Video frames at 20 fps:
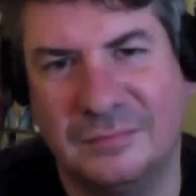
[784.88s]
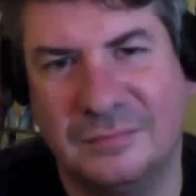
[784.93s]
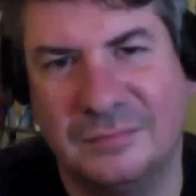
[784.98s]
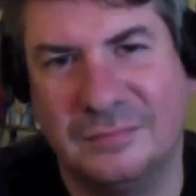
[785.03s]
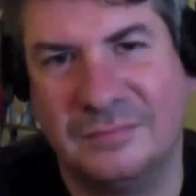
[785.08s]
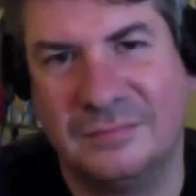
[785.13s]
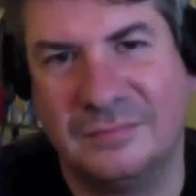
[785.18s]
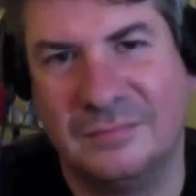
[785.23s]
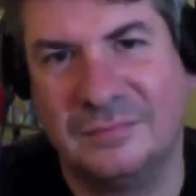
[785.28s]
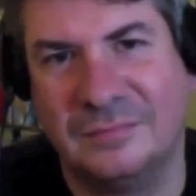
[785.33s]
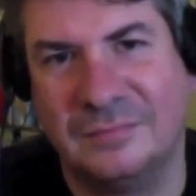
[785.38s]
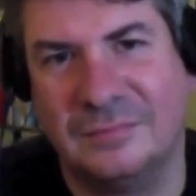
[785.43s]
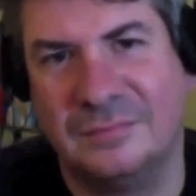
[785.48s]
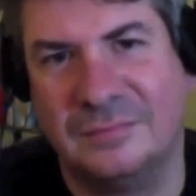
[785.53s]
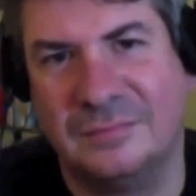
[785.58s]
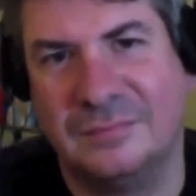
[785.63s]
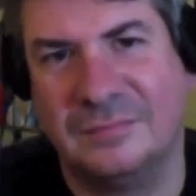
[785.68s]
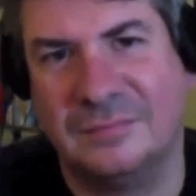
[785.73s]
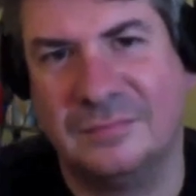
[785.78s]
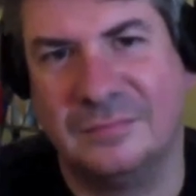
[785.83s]

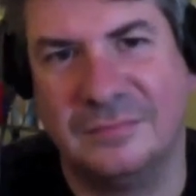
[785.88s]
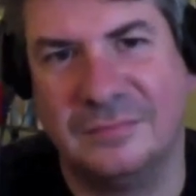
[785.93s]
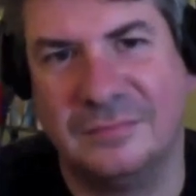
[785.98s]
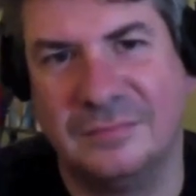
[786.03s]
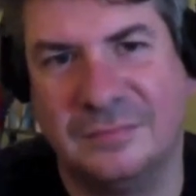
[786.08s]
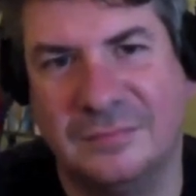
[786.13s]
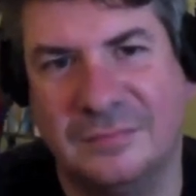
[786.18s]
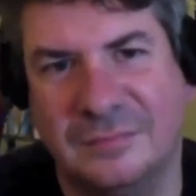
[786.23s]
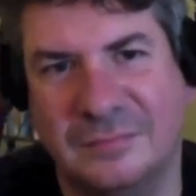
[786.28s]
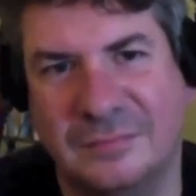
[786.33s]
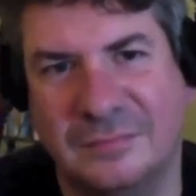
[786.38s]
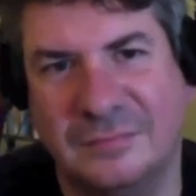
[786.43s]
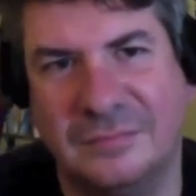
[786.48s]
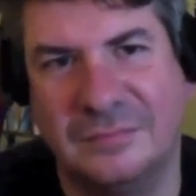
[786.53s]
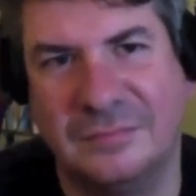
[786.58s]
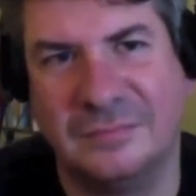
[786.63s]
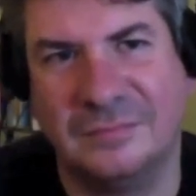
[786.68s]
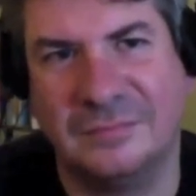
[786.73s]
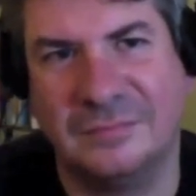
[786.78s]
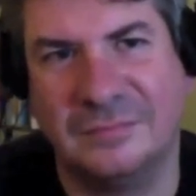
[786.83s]

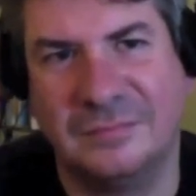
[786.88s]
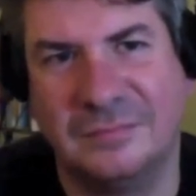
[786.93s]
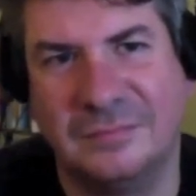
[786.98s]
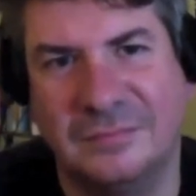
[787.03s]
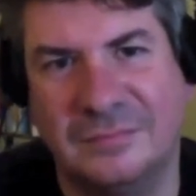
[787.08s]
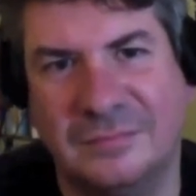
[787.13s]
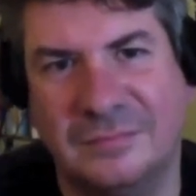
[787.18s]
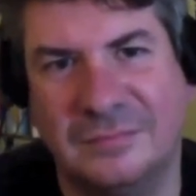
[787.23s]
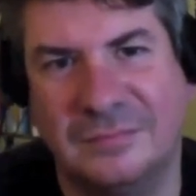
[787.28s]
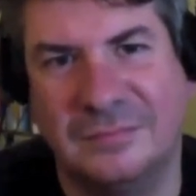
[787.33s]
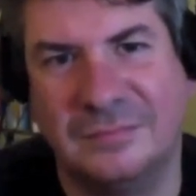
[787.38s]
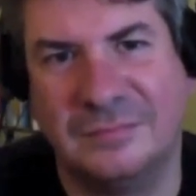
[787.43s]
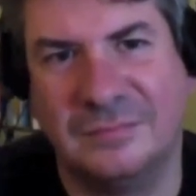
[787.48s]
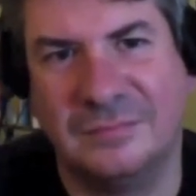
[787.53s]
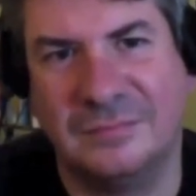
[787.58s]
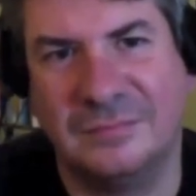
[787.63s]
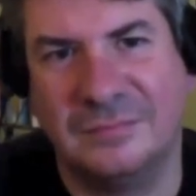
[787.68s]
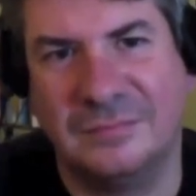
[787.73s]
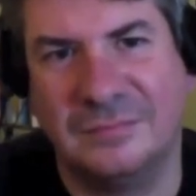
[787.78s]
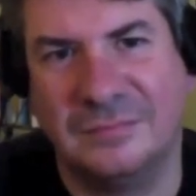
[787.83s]

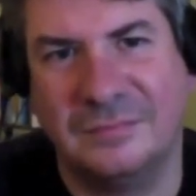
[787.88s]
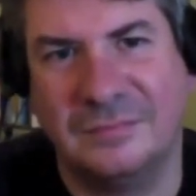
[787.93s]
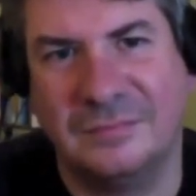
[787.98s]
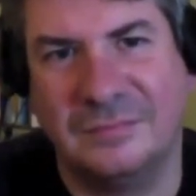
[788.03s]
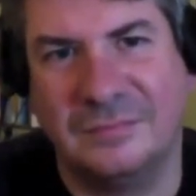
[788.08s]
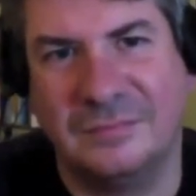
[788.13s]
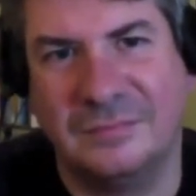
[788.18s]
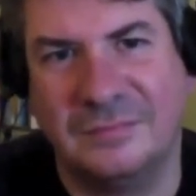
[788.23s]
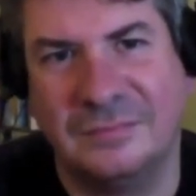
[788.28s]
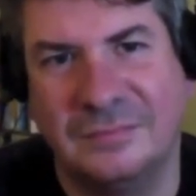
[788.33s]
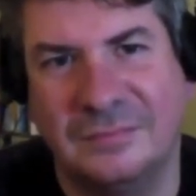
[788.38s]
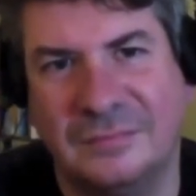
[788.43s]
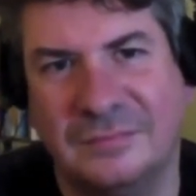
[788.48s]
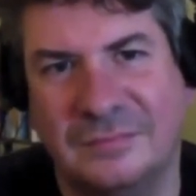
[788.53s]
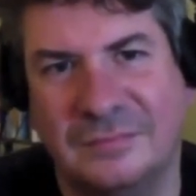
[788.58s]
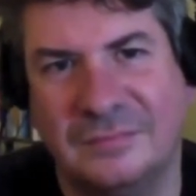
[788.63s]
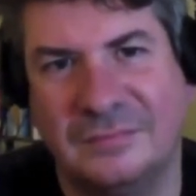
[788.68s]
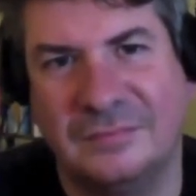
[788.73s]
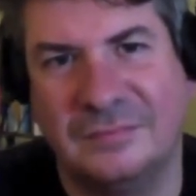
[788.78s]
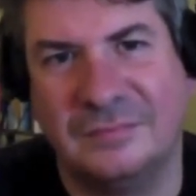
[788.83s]

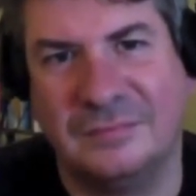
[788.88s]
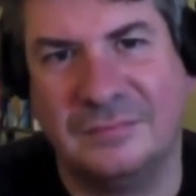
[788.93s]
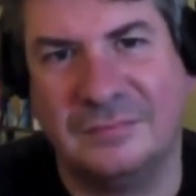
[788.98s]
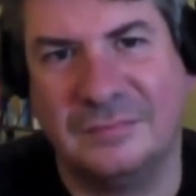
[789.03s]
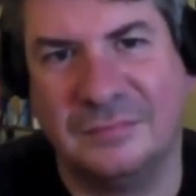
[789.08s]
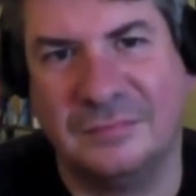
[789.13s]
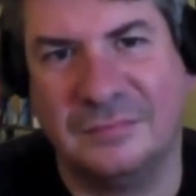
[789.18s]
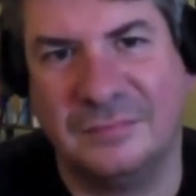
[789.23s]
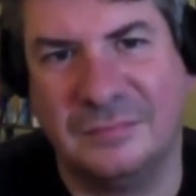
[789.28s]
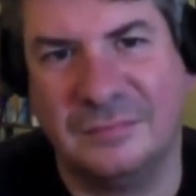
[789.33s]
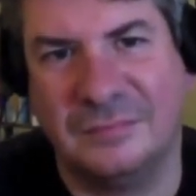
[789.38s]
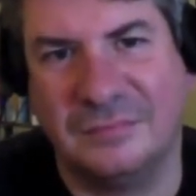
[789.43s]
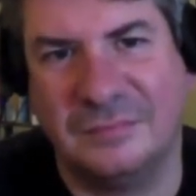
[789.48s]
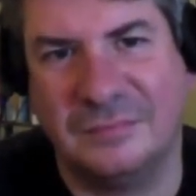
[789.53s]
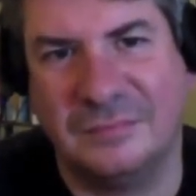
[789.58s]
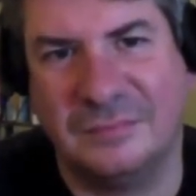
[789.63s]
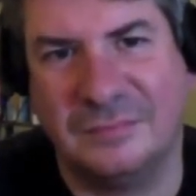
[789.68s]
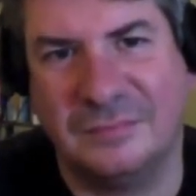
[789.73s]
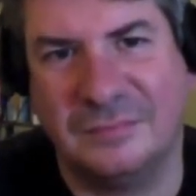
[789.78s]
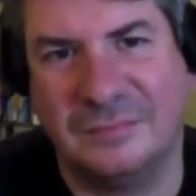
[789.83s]

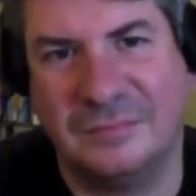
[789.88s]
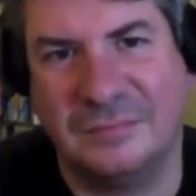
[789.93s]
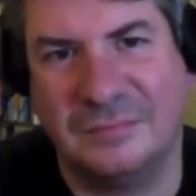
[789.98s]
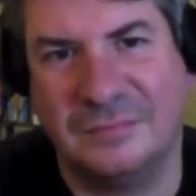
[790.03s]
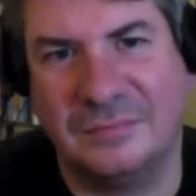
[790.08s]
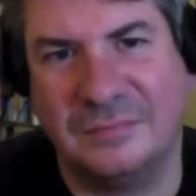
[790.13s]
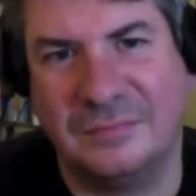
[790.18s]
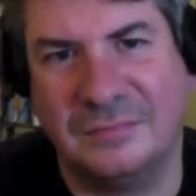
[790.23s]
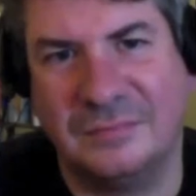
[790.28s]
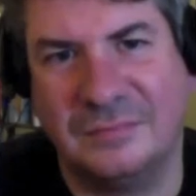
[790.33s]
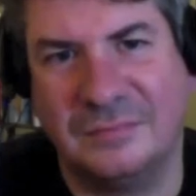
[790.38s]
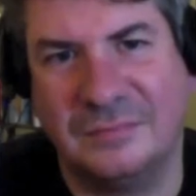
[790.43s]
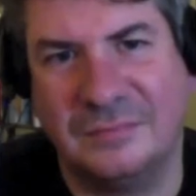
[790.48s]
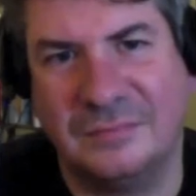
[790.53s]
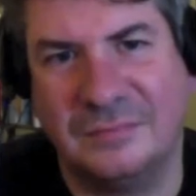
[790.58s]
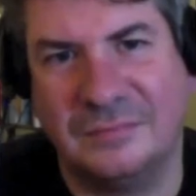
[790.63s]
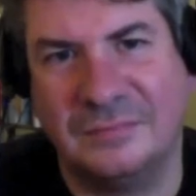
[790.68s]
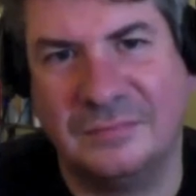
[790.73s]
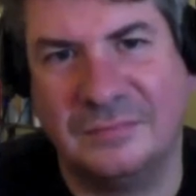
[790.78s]
The person shown says nothing.